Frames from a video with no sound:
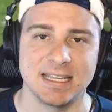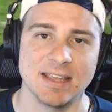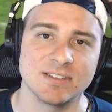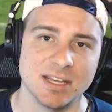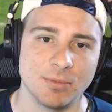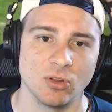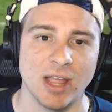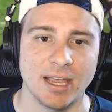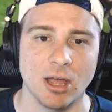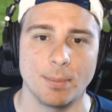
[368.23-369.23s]
gives him a
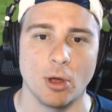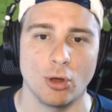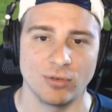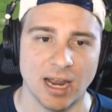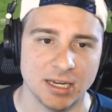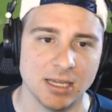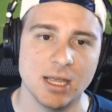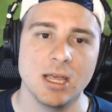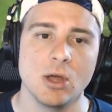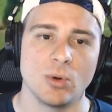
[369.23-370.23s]
leg up already.
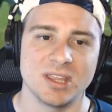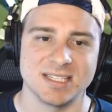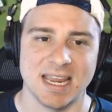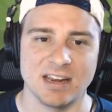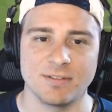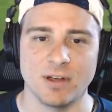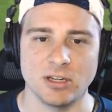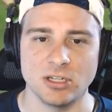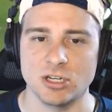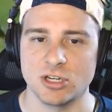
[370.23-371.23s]
With his hand
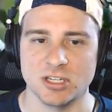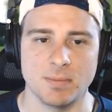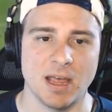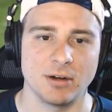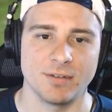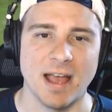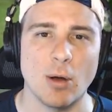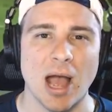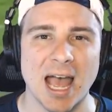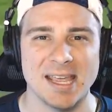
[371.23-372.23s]
fighting, it's just a matter of
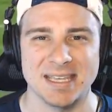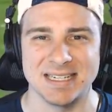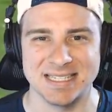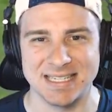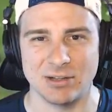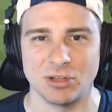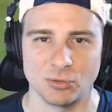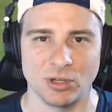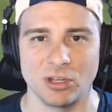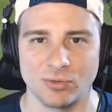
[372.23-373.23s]
how high can his ceiling
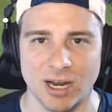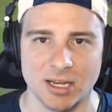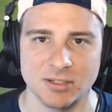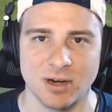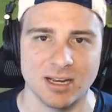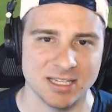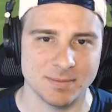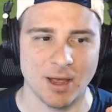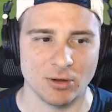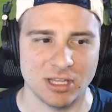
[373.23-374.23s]
really raise, right? He's
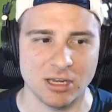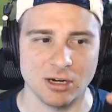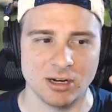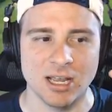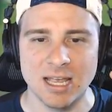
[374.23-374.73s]
about here.